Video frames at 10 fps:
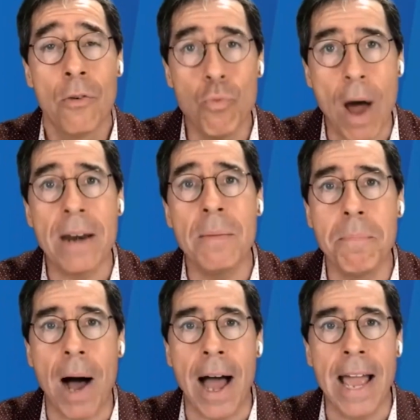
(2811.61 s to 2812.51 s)
run
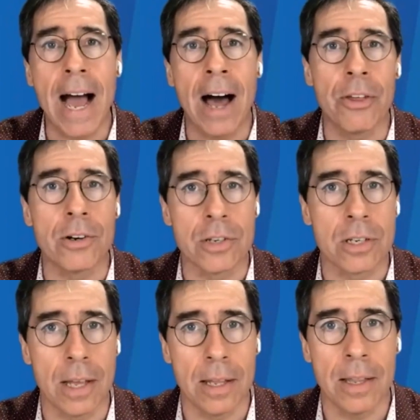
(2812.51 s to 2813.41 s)
by others